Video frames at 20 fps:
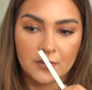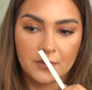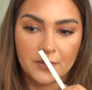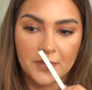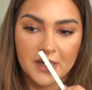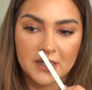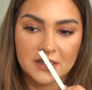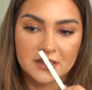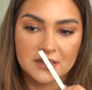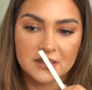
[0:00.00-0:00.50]

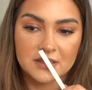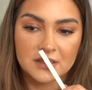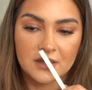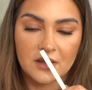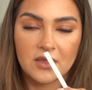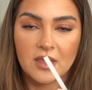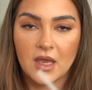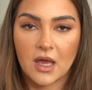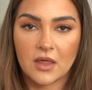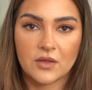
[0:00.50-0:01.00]
But
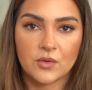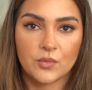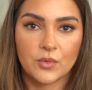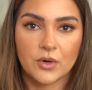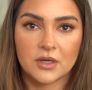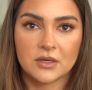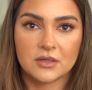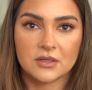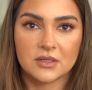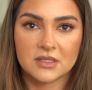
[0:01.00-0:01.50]
the other
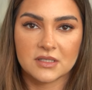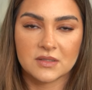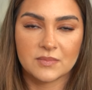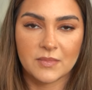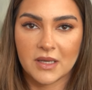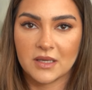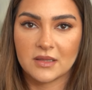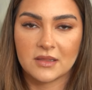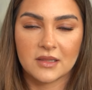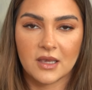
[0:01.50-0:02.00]
one is
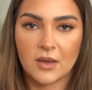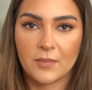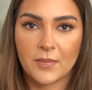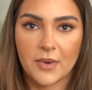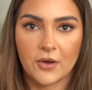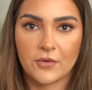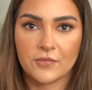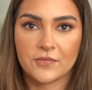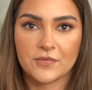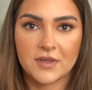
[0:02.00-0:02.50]
mainly
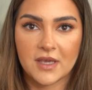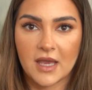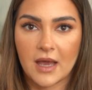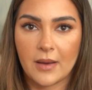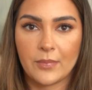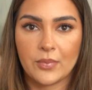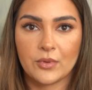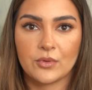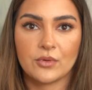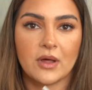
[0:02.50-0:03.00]
about the
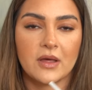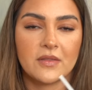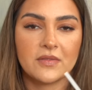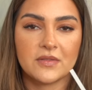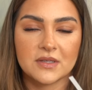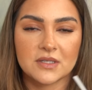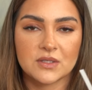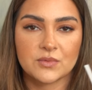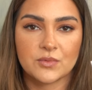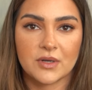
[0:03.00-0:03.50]
apple. And
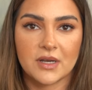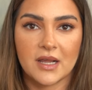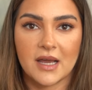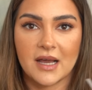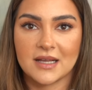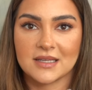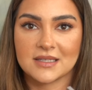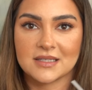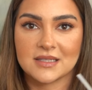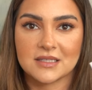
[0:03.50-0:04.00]
this one
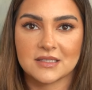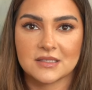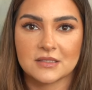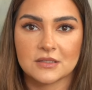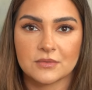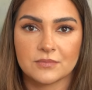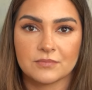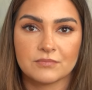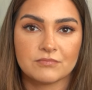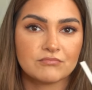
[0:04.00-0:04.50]
has
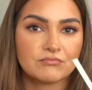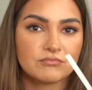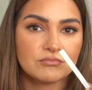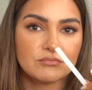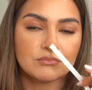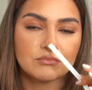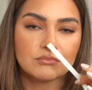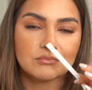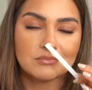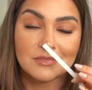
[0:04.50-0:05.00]
this
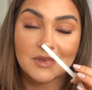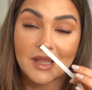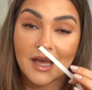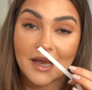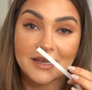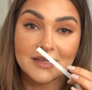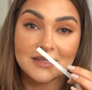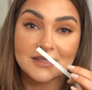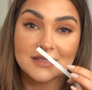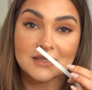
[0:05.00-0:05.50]

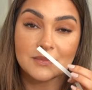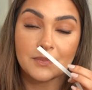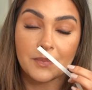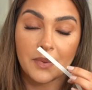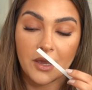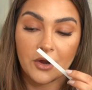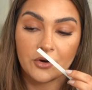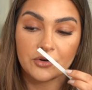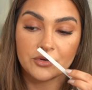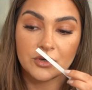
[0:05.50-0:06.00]
nice
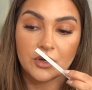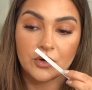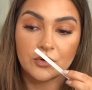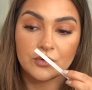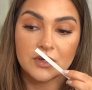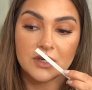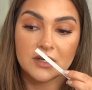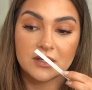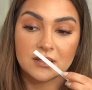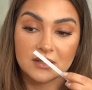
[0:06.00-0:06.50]
pear
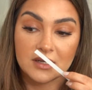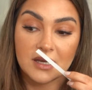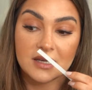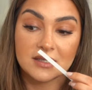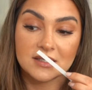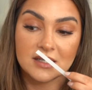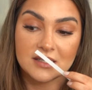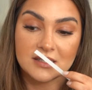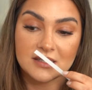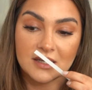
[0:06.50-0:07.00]
note. And
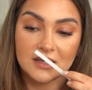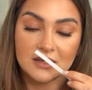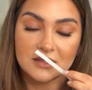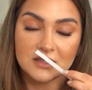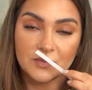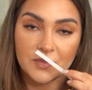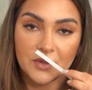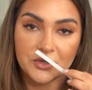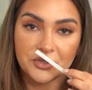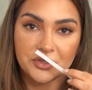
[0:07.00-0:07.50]
as I said,
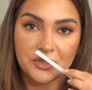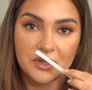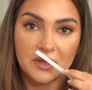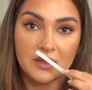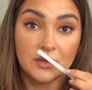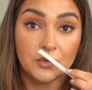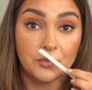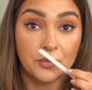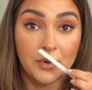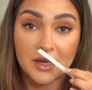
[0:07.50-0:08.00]
especially
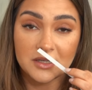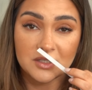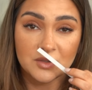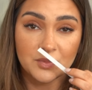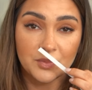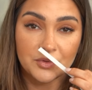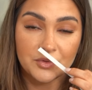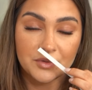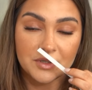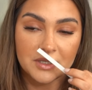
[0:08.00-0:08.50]
the
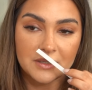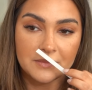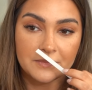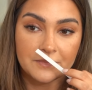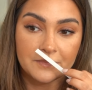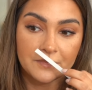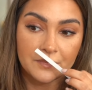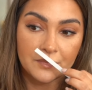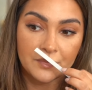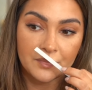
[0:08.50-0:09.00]
raspberry
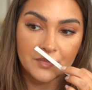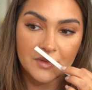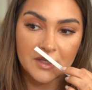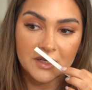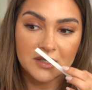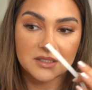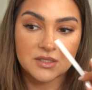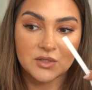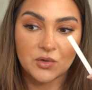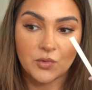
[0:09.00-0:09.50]
that
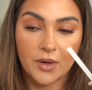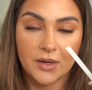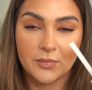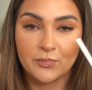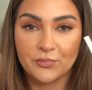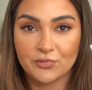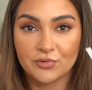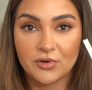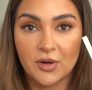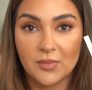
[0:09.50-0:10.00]
is
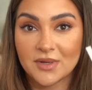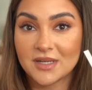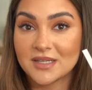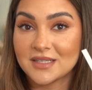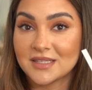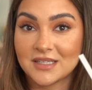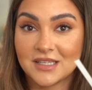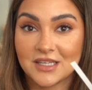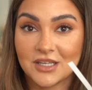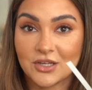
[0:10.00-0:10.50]
quite prominent
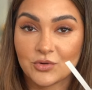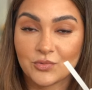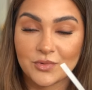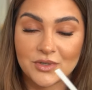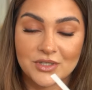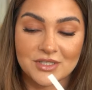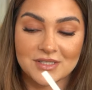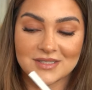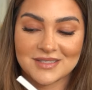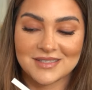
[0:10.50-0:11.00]
in here,
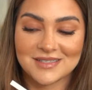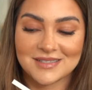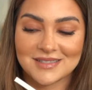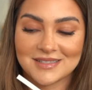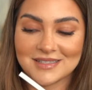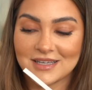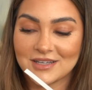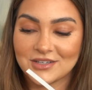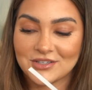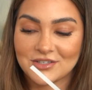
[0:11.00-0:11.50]
which is
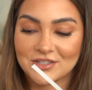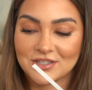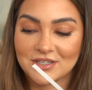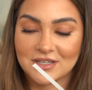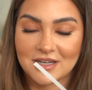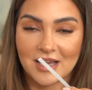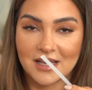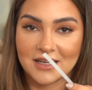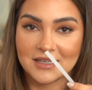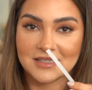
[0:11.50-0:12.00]
such a
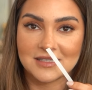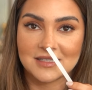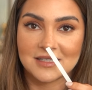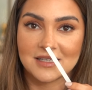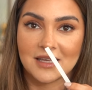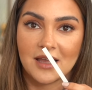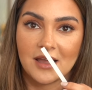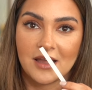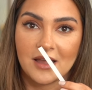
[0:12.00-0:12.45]
nice